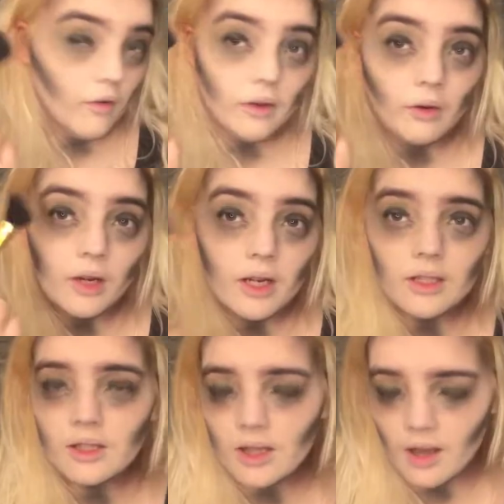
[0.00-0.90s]
of the green
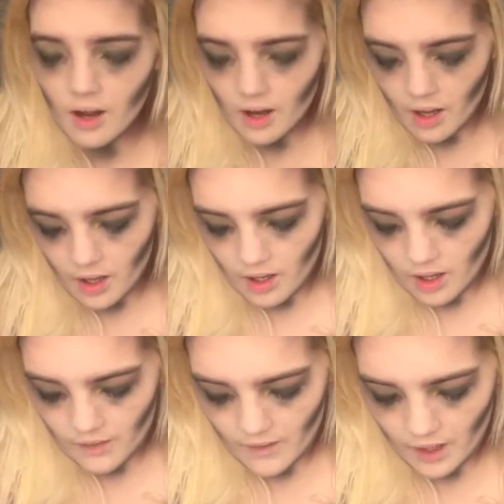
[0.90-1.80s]
into there.
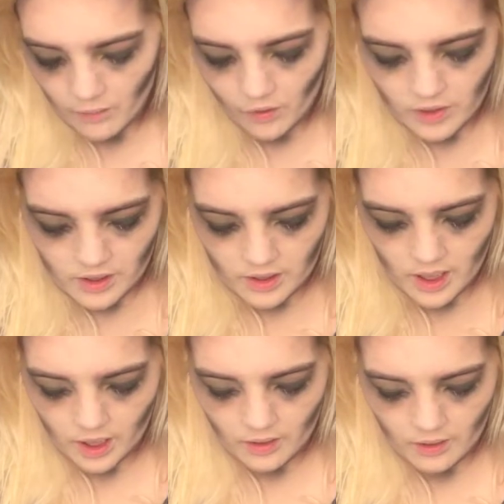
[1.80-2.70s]
And then I'm going to
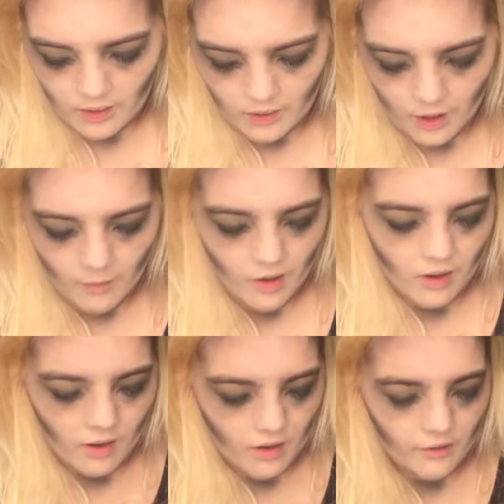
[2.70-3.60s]
take some
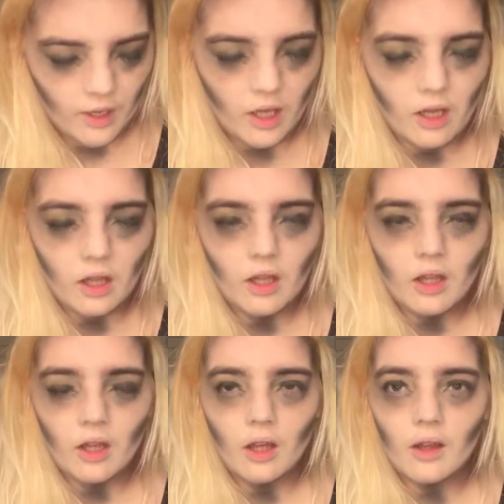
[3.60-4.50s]
of
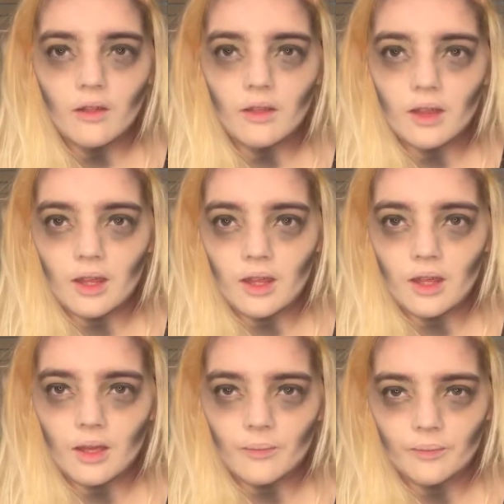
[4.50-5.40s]
the
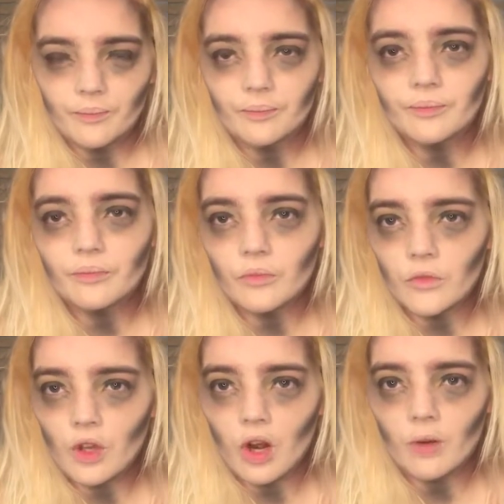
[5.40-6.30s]

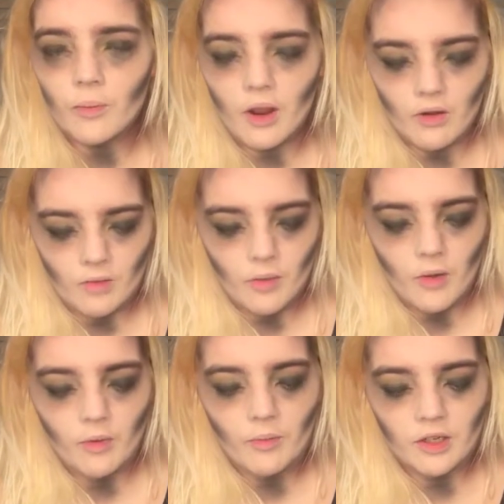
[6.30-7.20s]
dark brown and
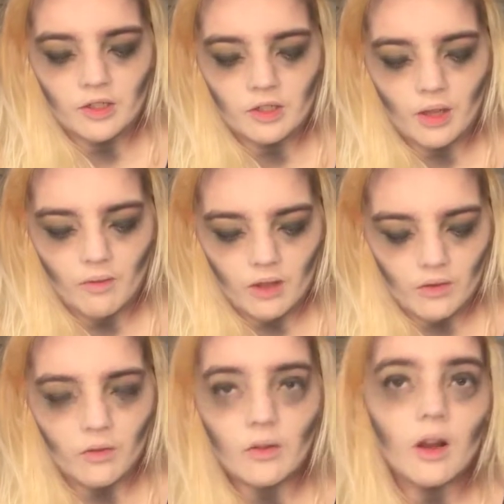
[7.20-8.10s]
purple mixture that we
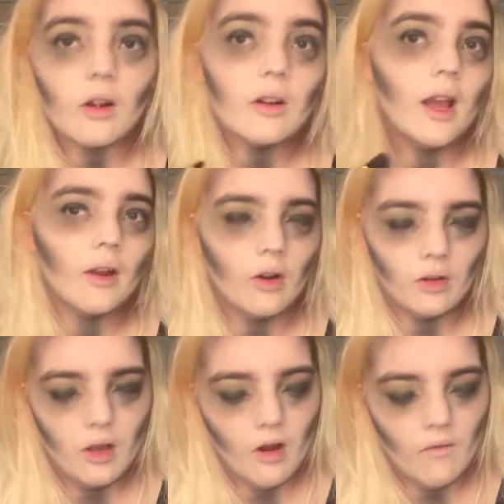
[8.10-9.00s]
used on our neck
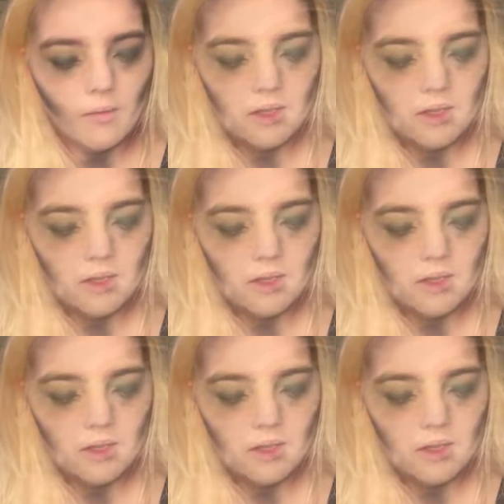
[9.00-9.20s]
earlier from the